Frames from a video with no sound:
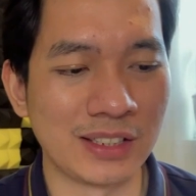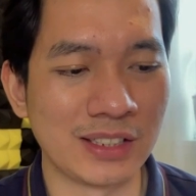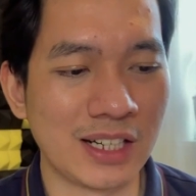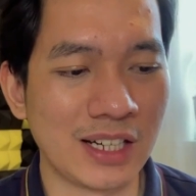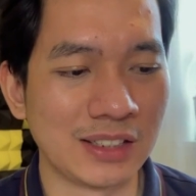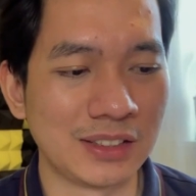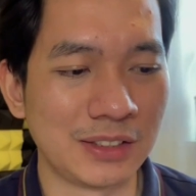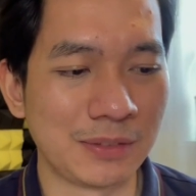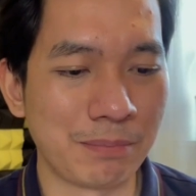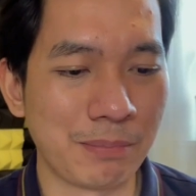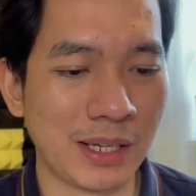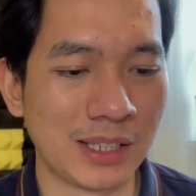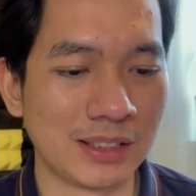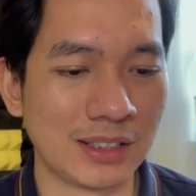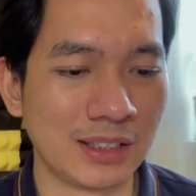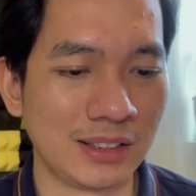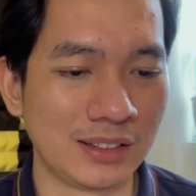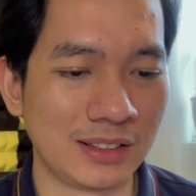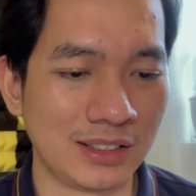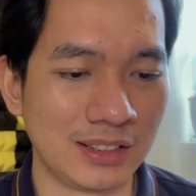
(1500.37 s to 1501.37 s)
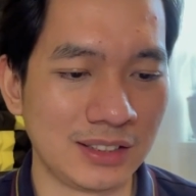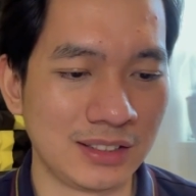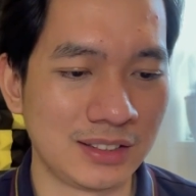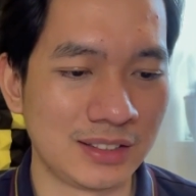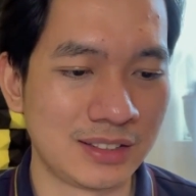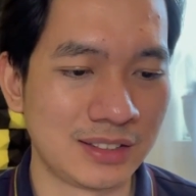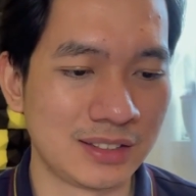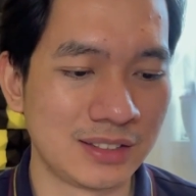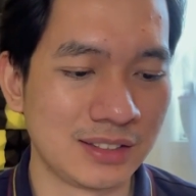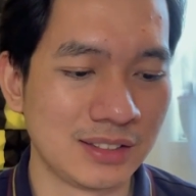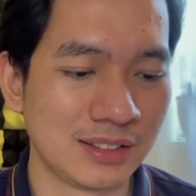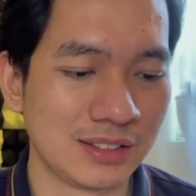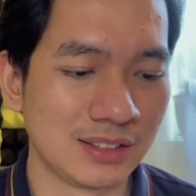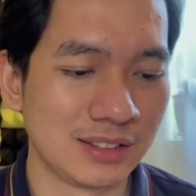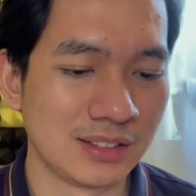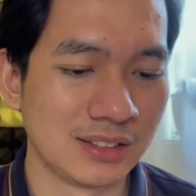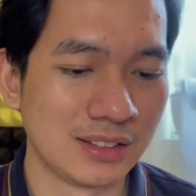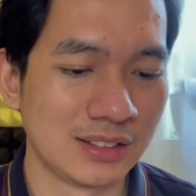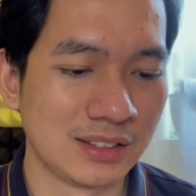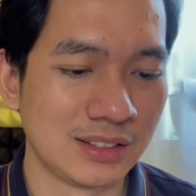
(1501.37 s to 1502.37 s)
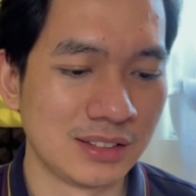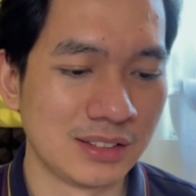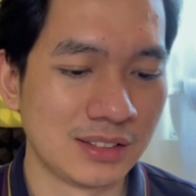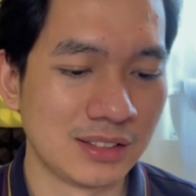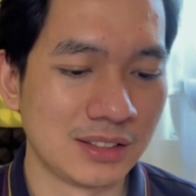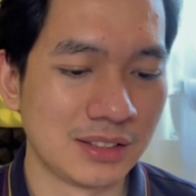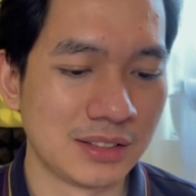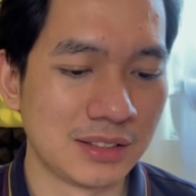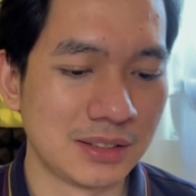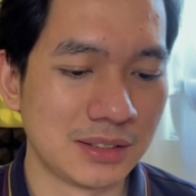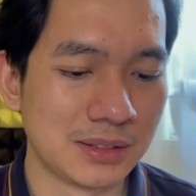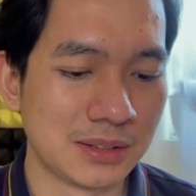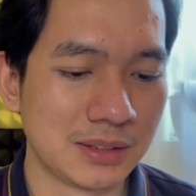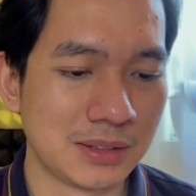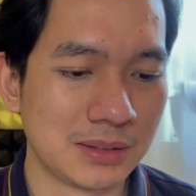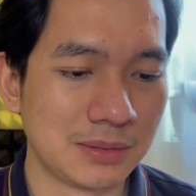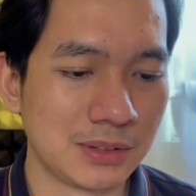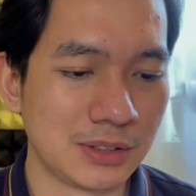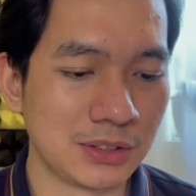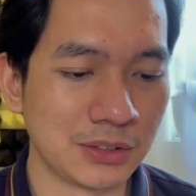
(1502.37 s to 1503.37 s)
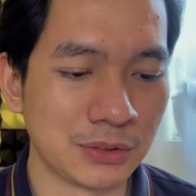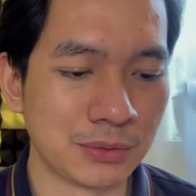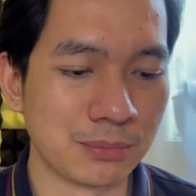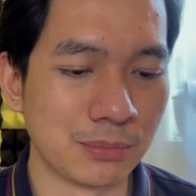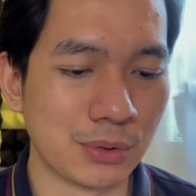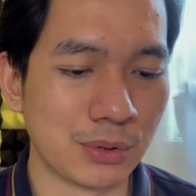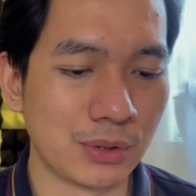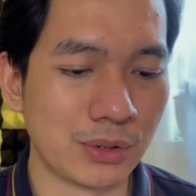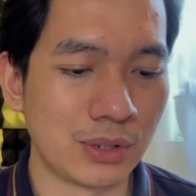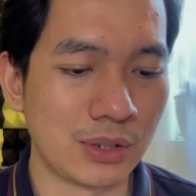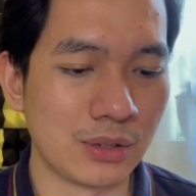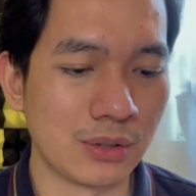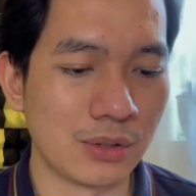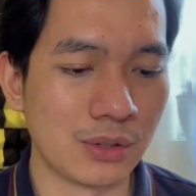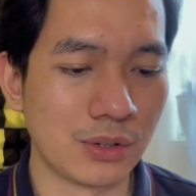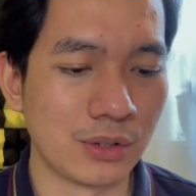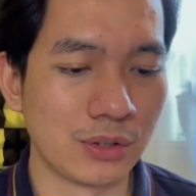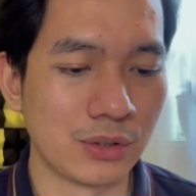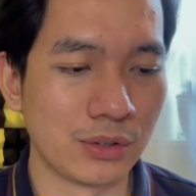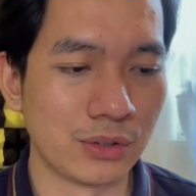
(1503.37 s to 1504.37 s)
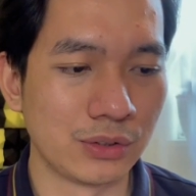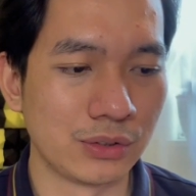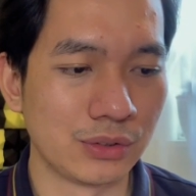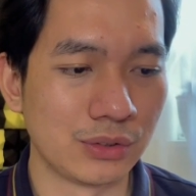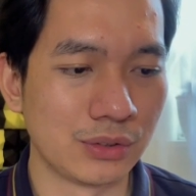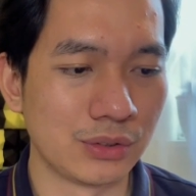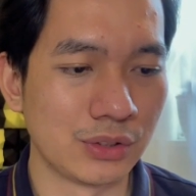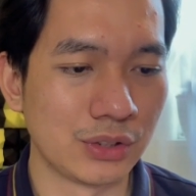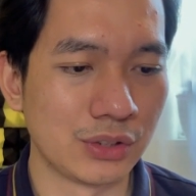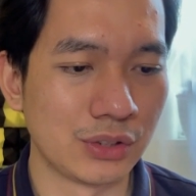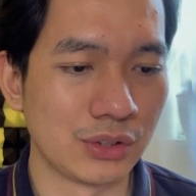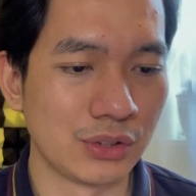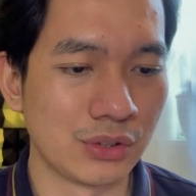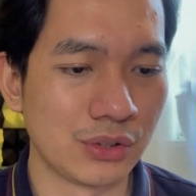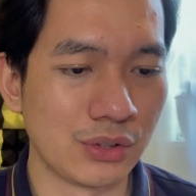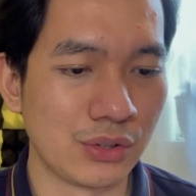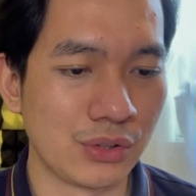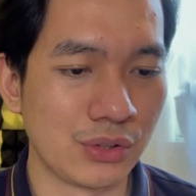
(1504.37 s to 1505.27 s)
and other penalties. This is more on,